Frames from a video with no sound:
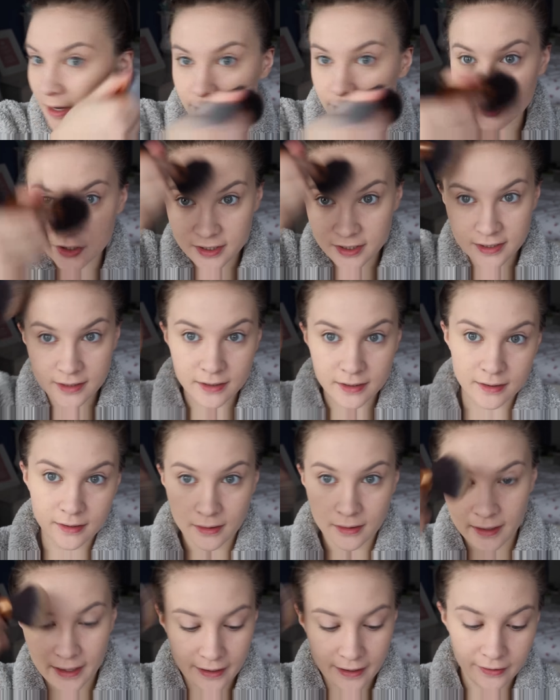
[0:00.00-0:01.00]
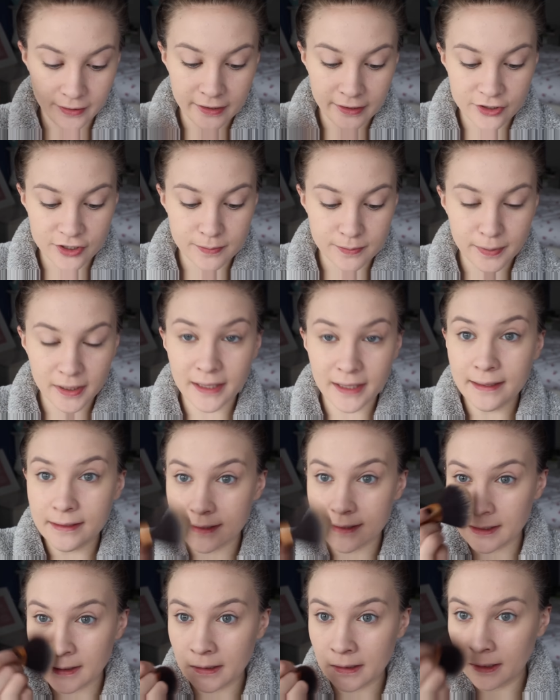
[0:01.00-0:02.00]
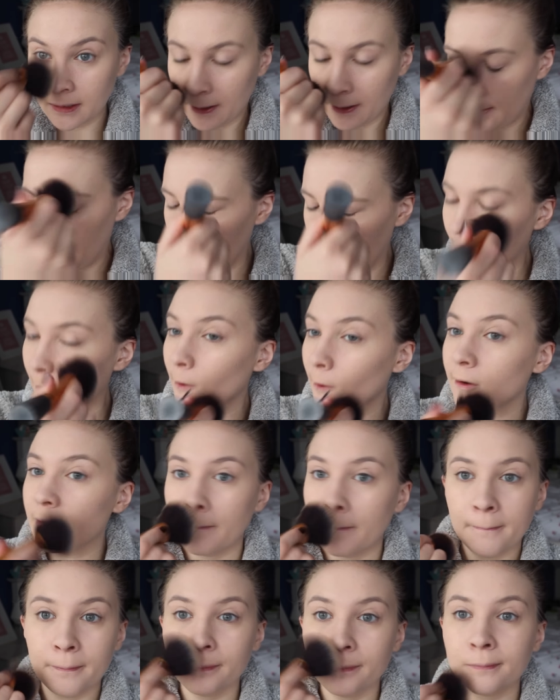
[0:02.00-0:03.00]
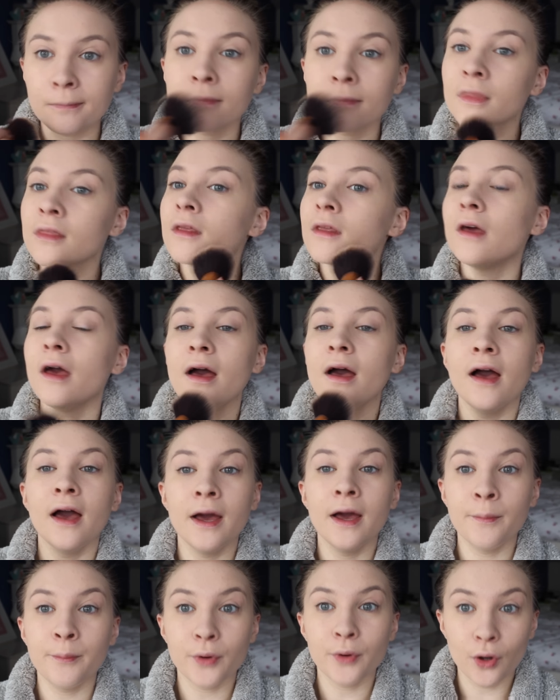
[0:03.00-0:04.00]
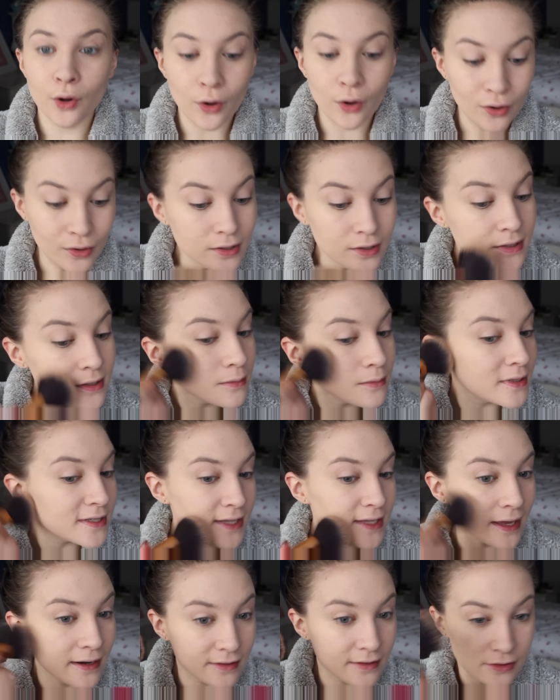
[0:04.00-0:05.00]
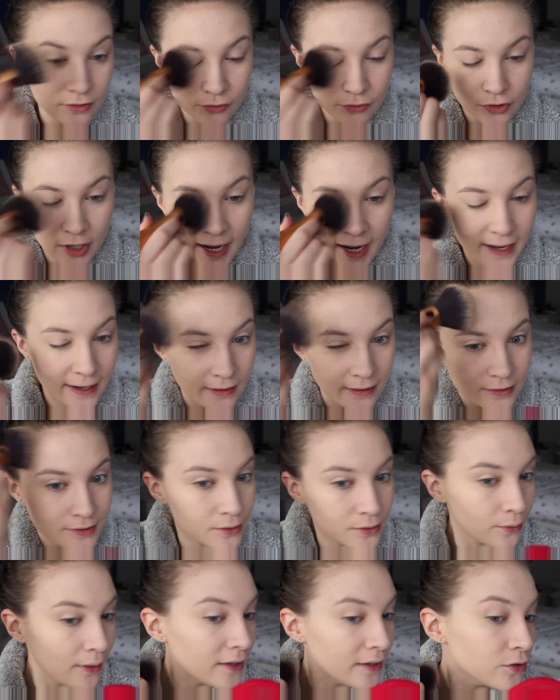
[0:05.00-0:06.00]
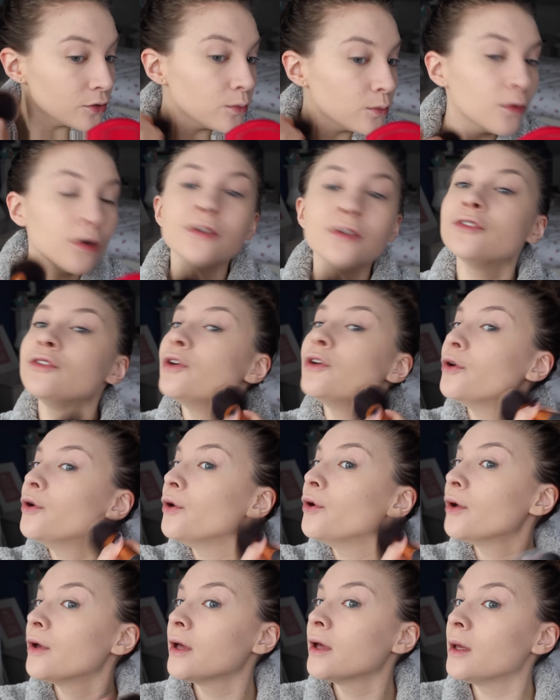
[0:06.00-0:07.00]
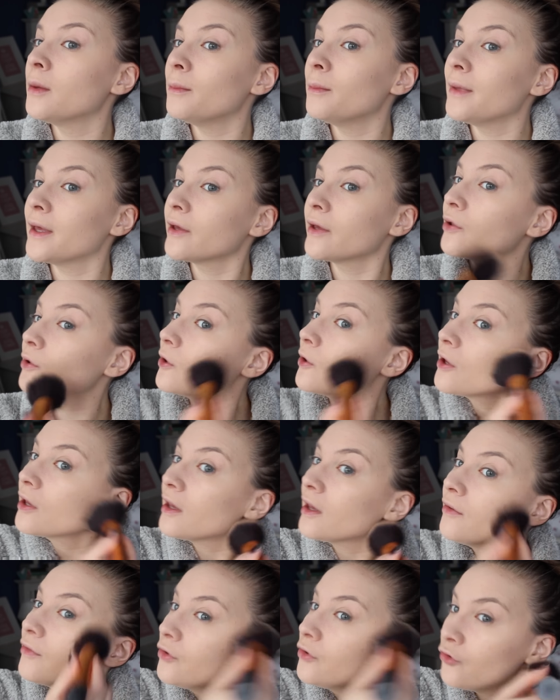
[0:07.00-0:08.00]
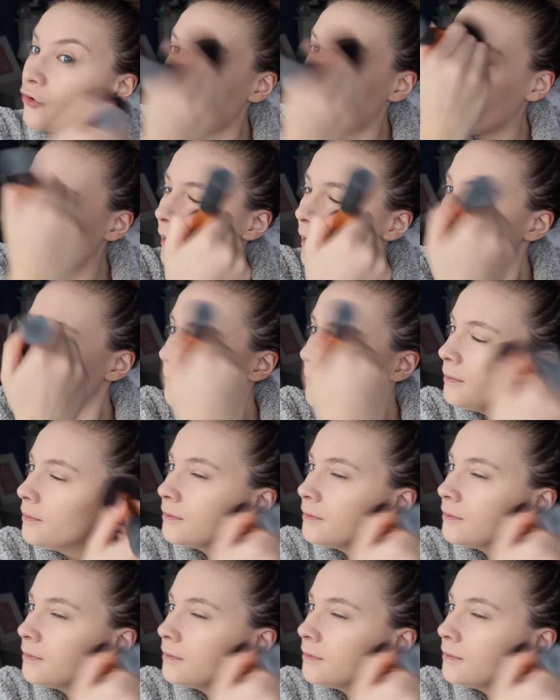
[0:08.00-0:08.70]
I'm just literally just placing it on because my skin is so dry, so I don't want to make it look even drier.